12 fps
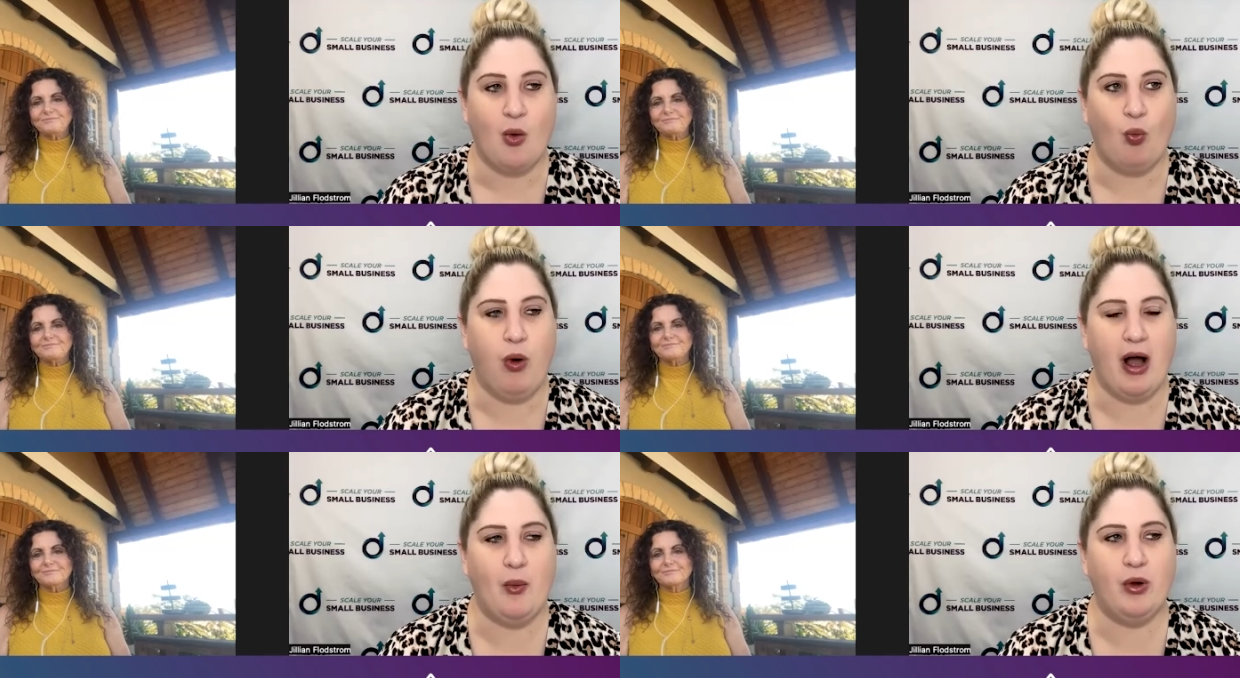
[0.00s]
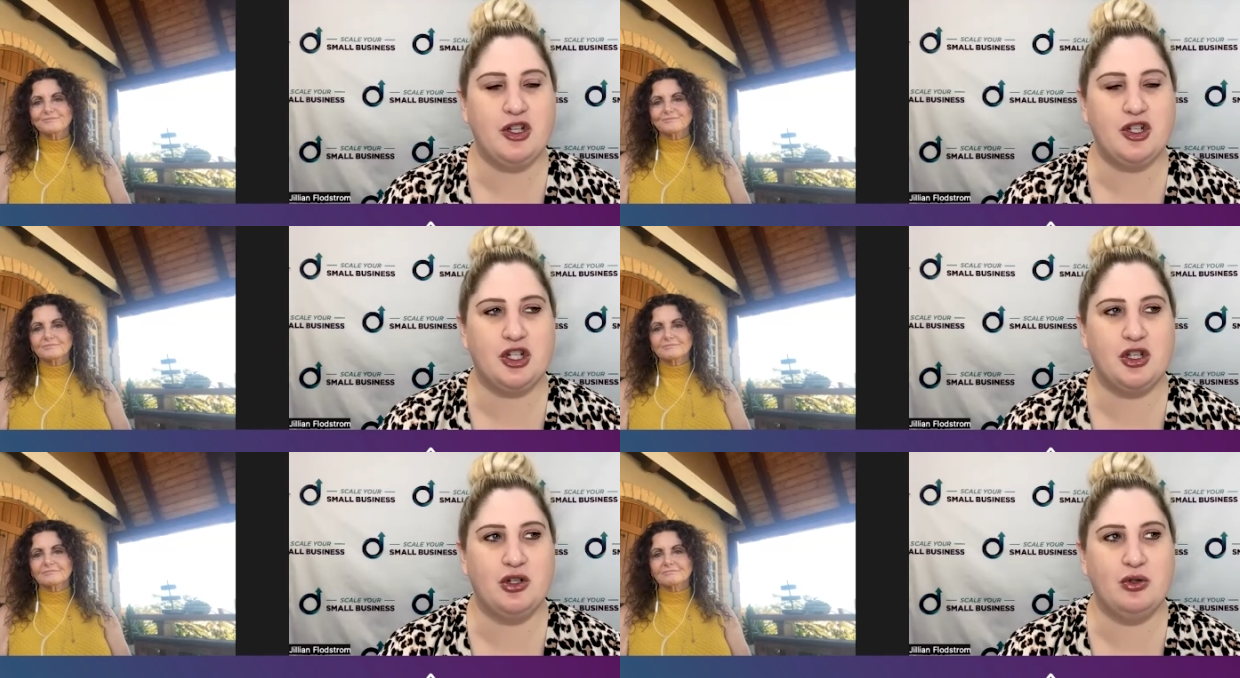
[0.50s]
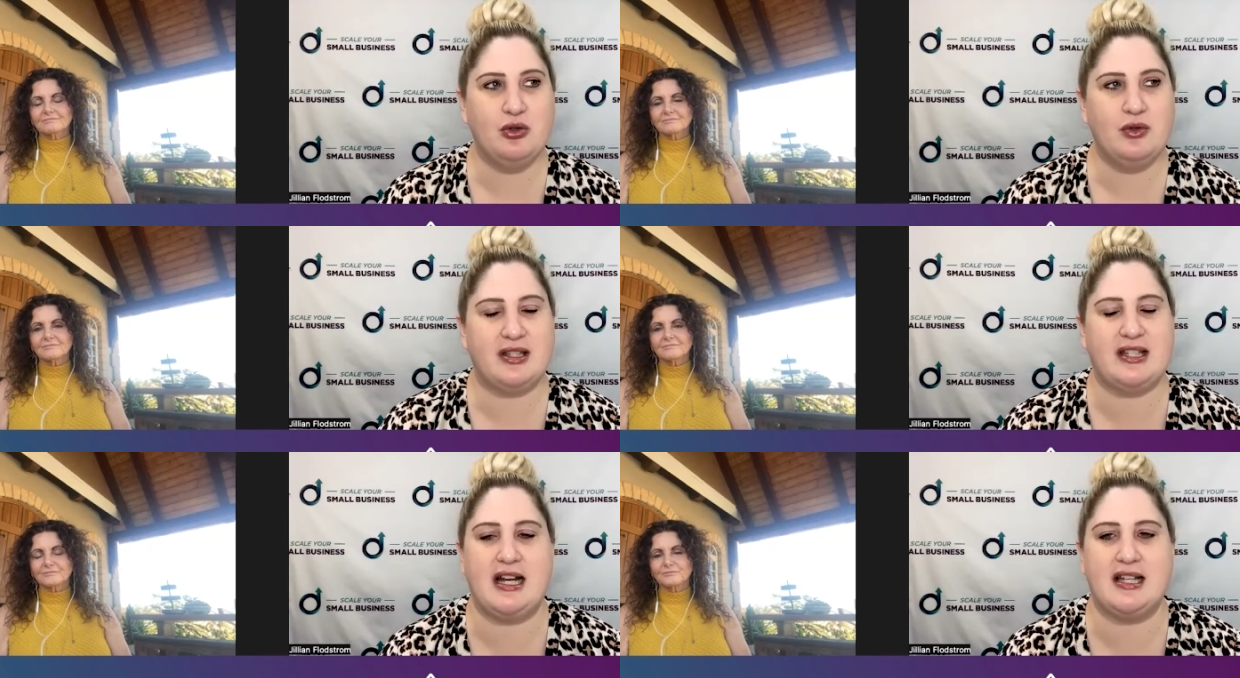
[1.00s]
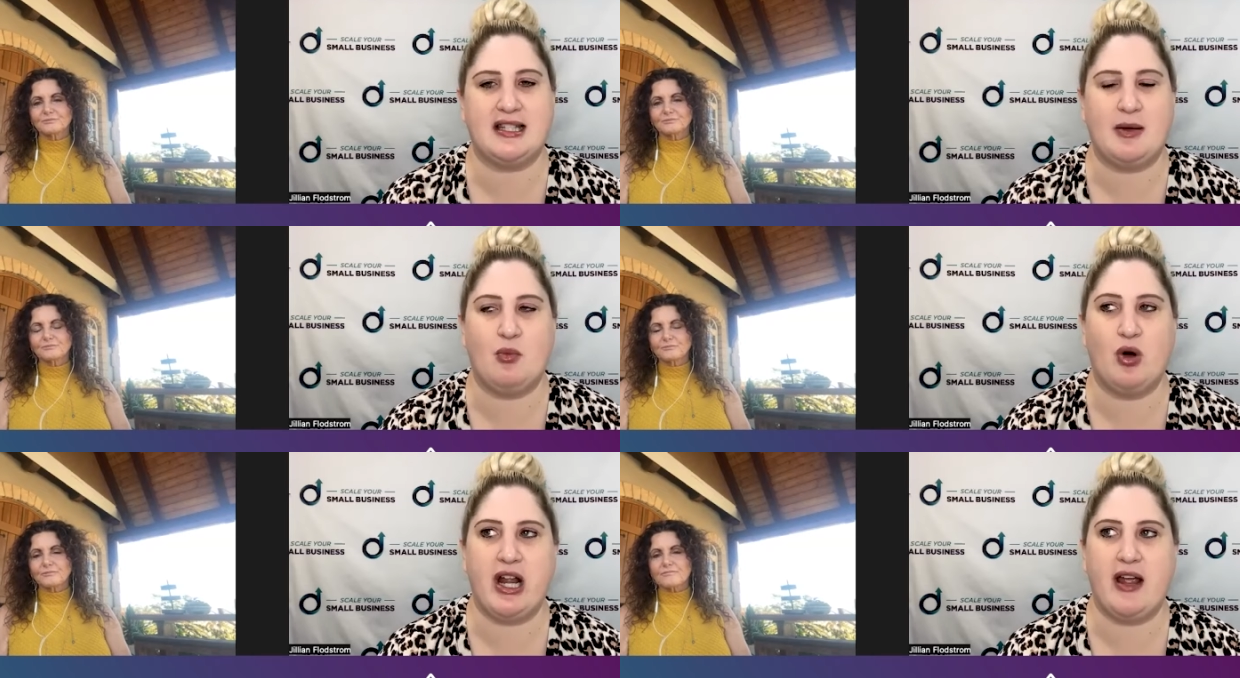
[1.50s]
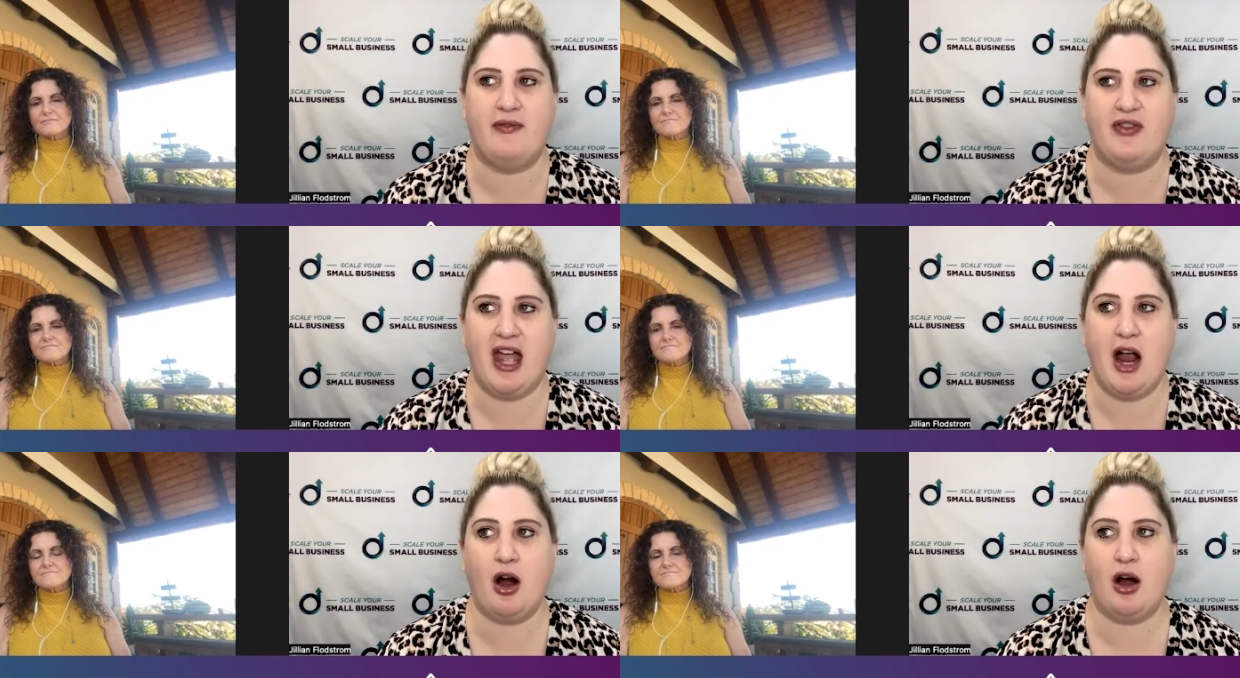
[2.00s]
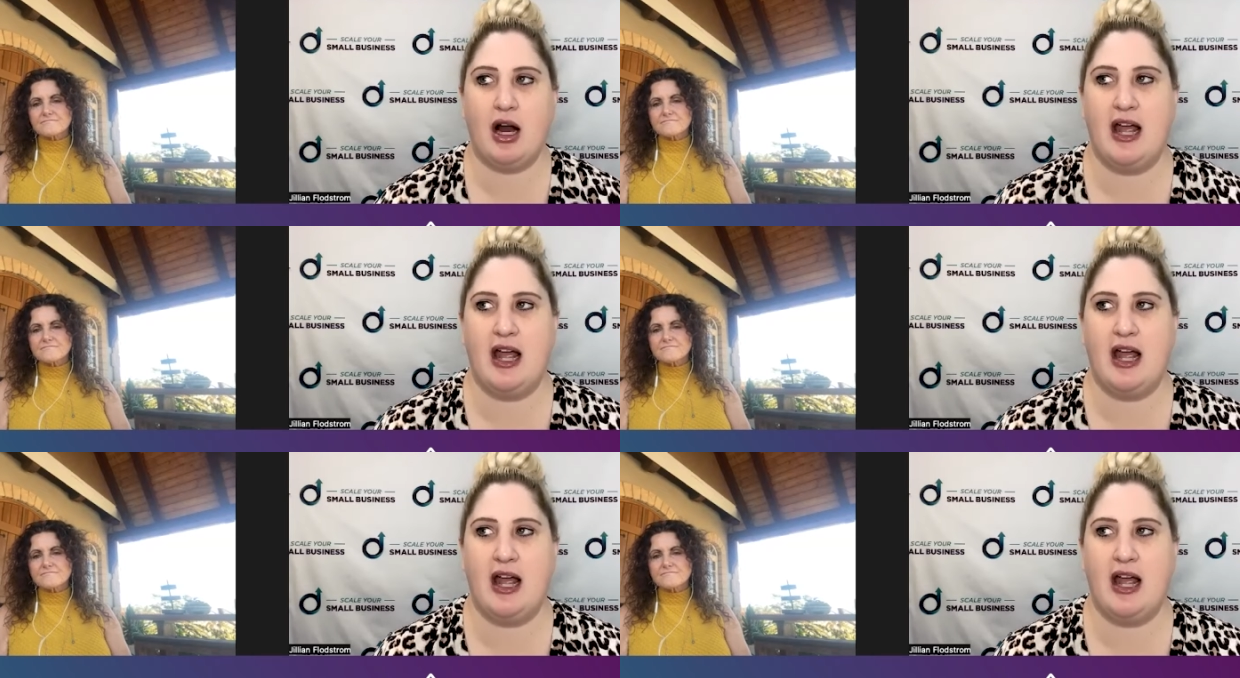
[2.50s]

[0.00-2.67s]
Speaker 1: What would you say to someone if they're